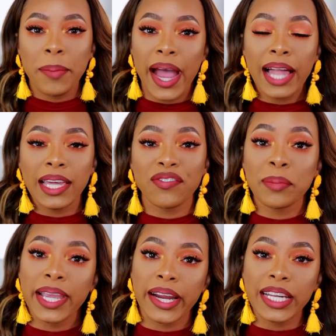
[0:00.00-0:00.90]
palette
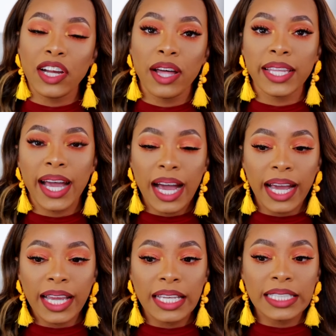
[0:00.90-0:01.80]
from Karity on the
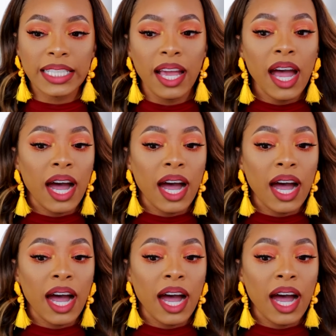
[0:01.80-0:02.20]
eyes,